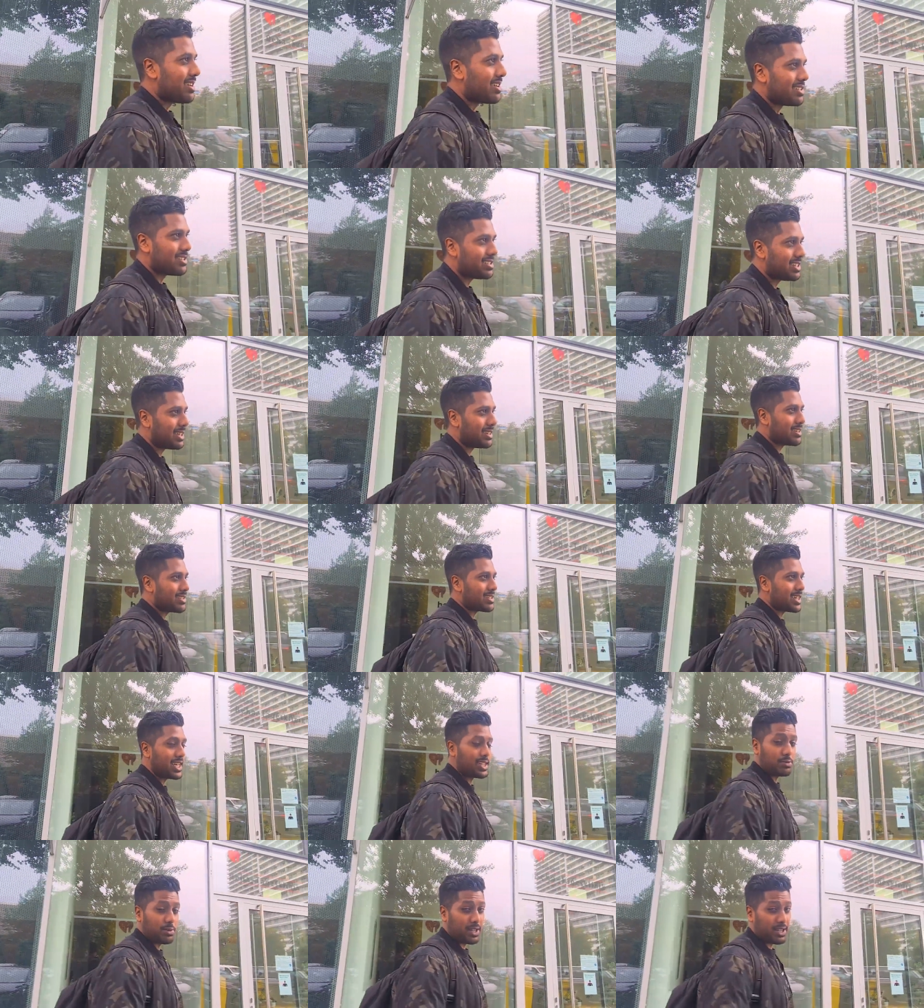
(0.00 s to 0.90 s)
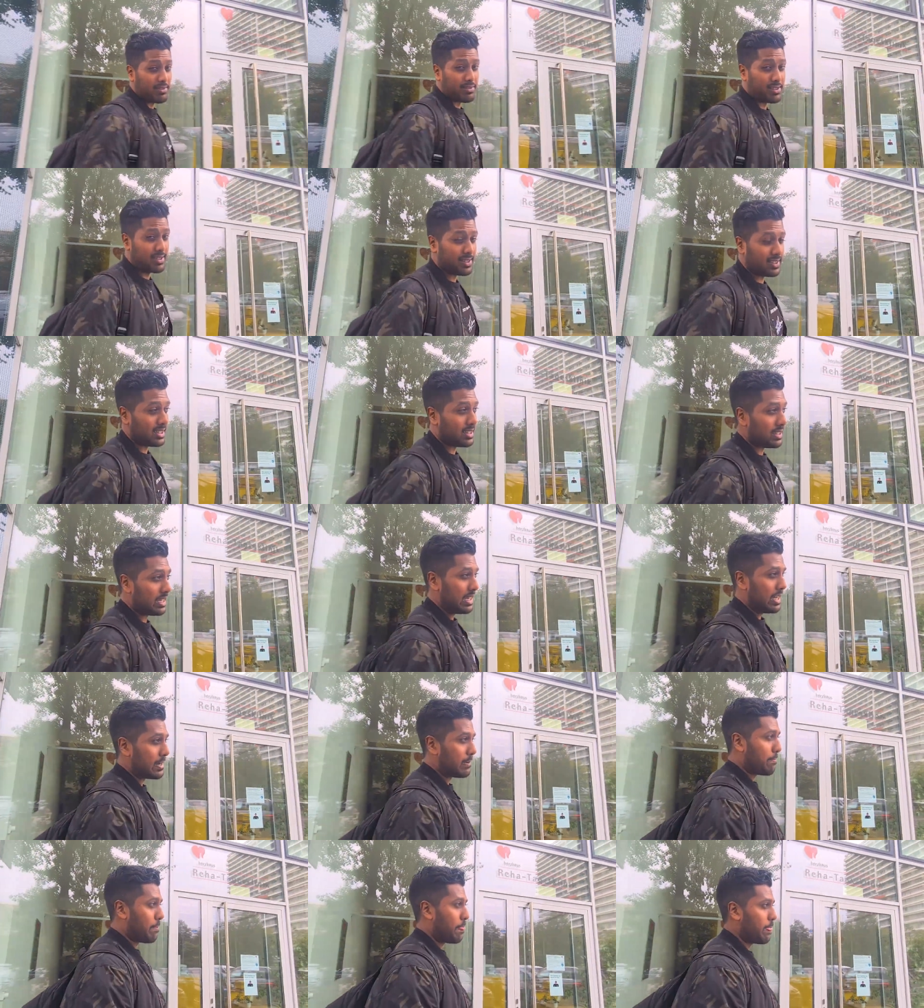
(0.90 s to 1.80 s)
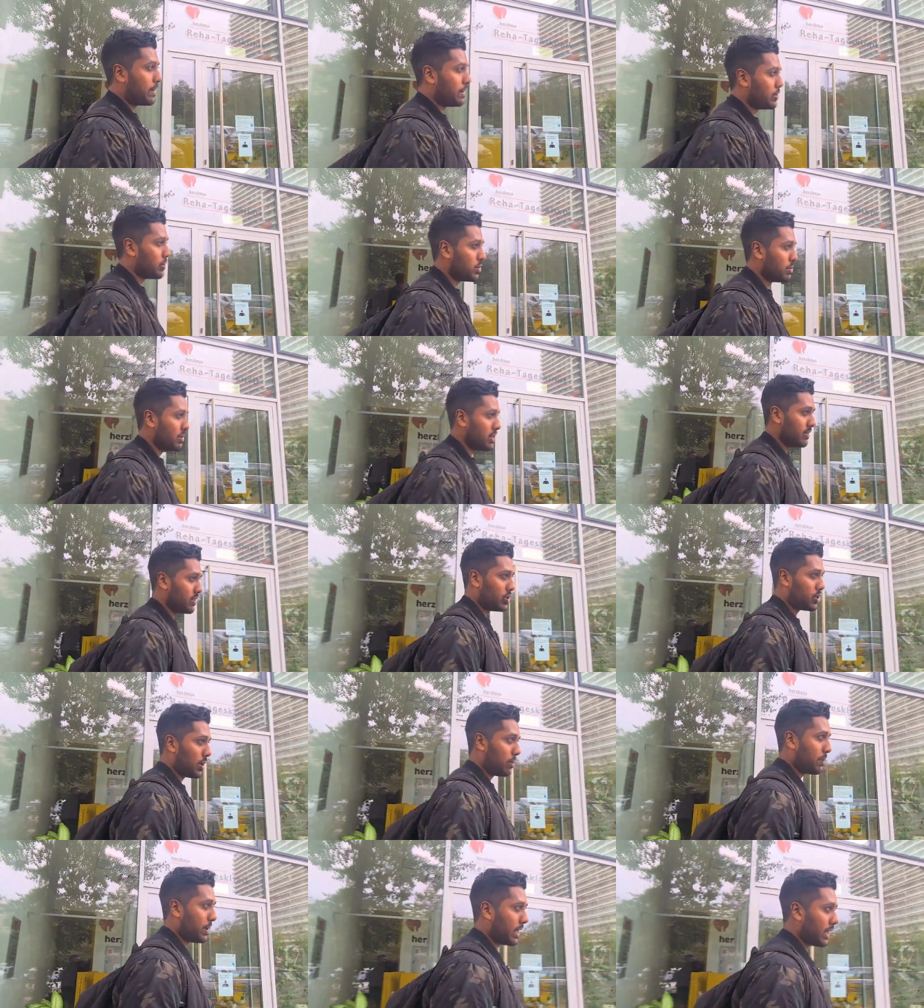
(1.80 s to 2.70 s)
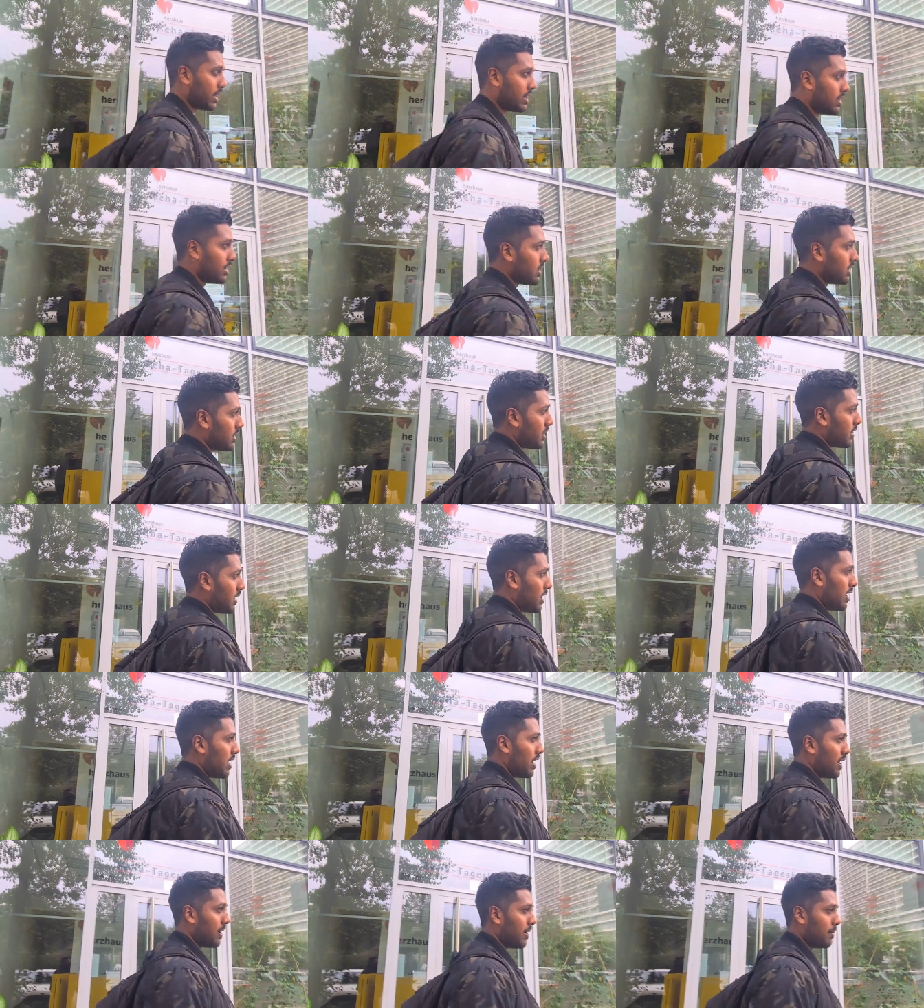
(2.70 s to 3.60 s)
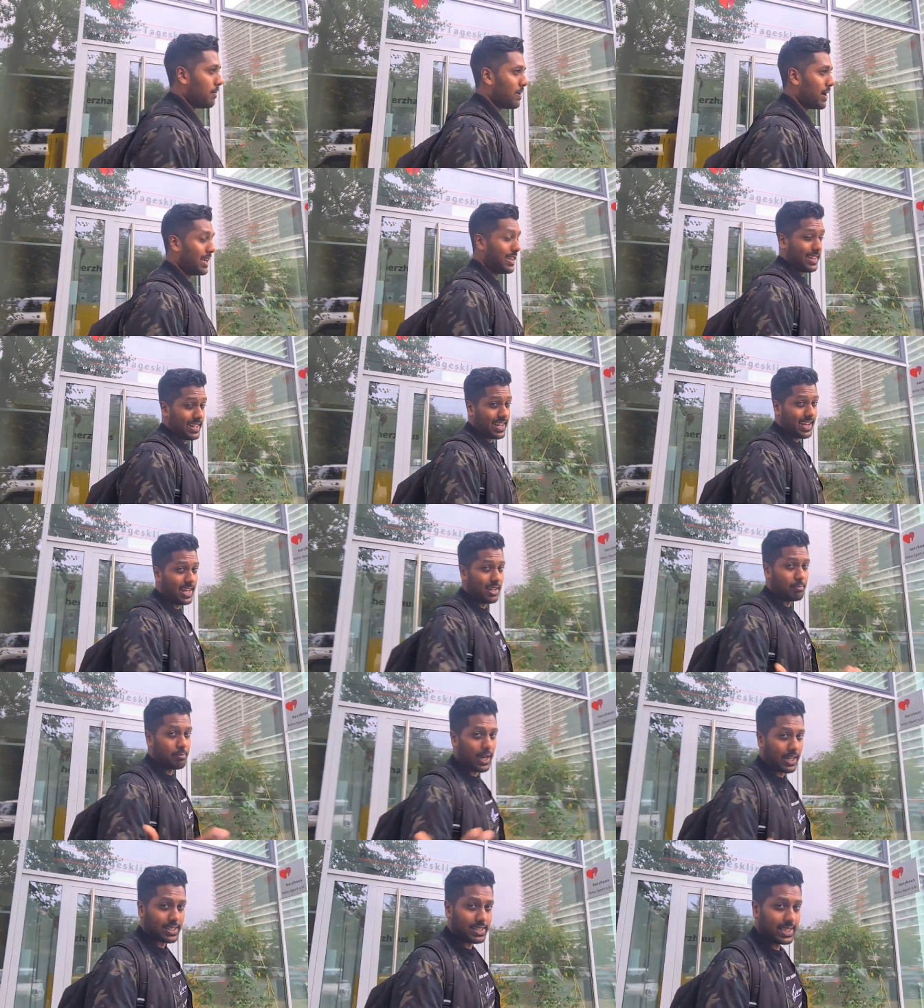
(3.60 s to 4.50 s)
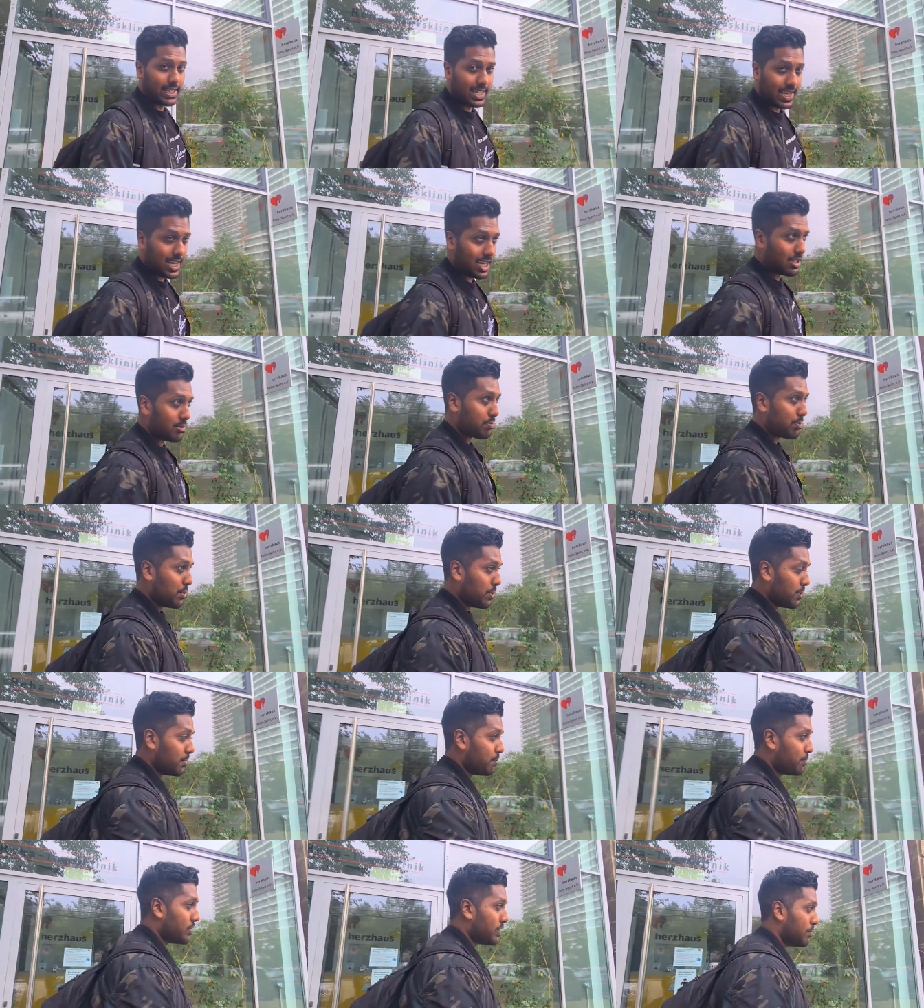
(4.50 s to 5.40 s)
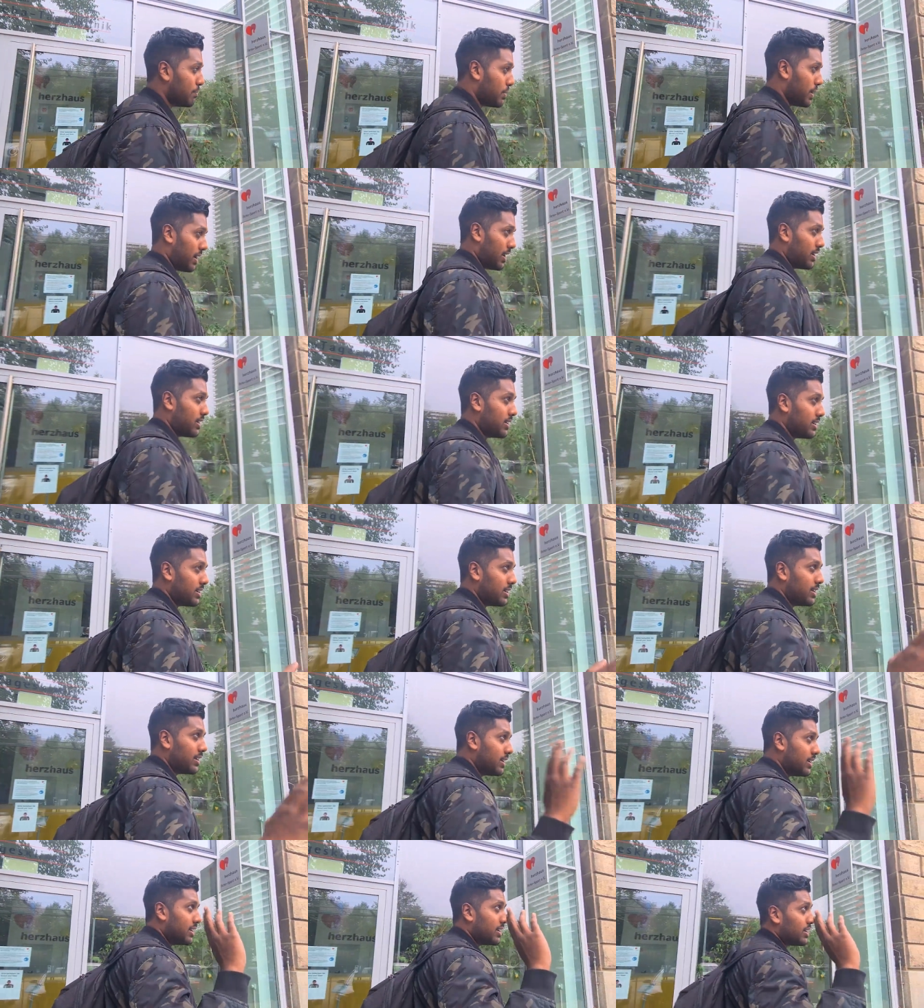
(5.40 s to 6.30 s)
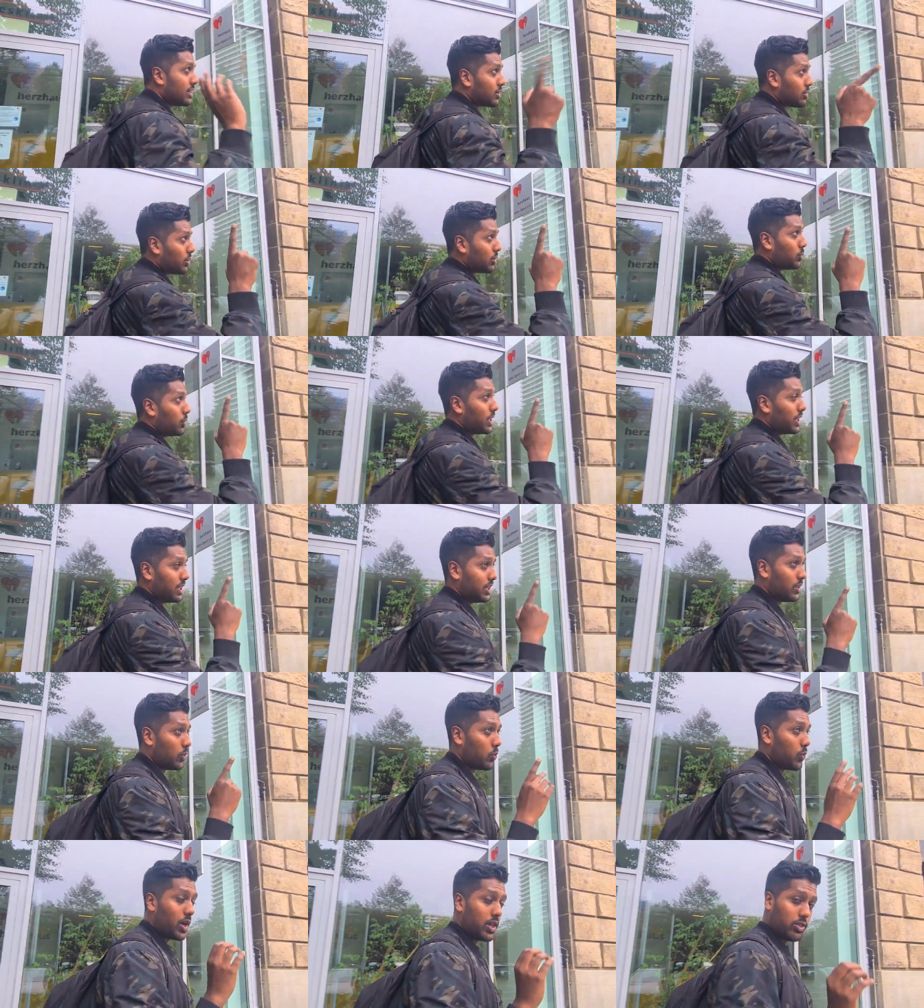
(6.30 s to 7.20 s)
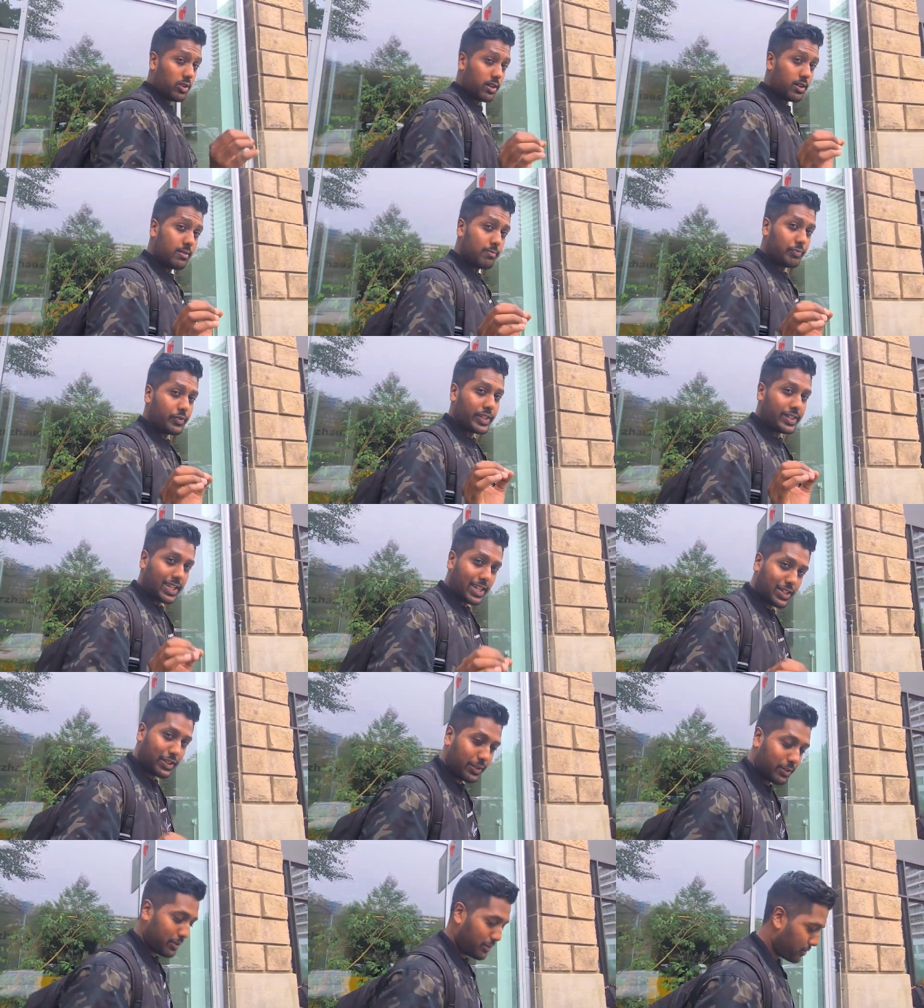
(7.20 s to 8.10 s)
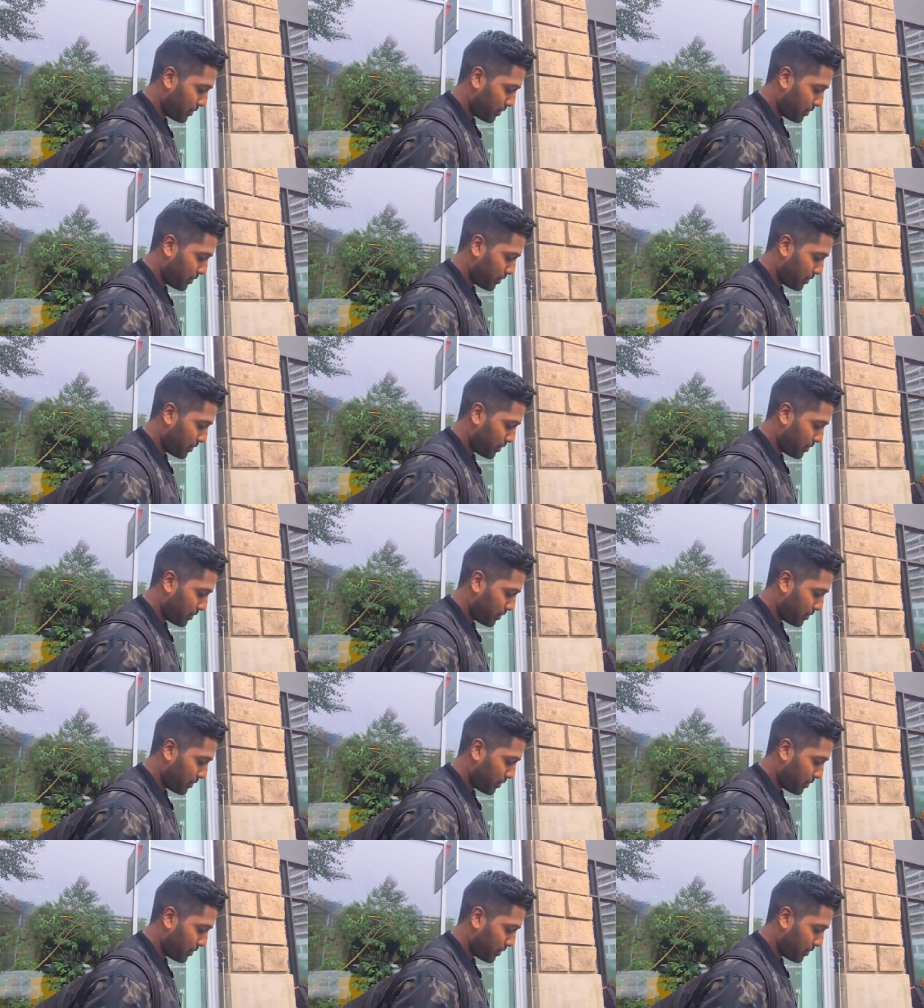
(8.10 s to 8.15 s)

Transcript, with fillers: seeing the sights we haven't seen yet, do a bit of shopping, um, and then head back to the airport. But, God willing, the weather is actually not